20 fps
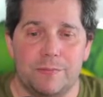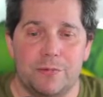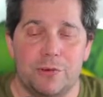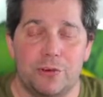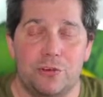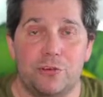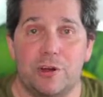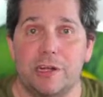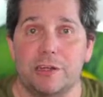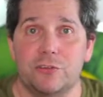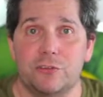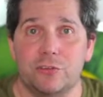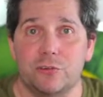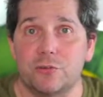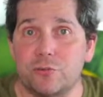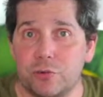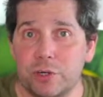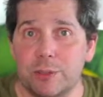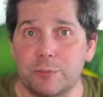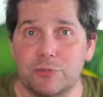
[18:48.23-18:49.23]
trying to
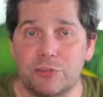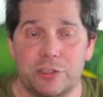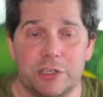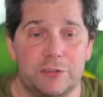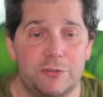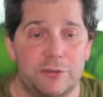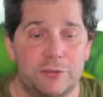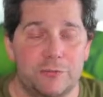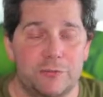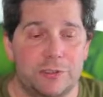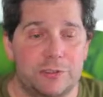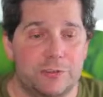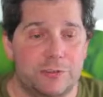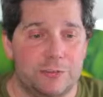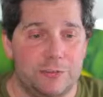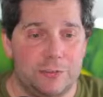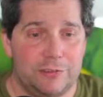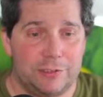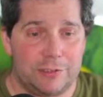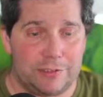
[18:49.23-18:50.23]
free himself of
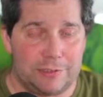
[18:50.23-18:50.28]
this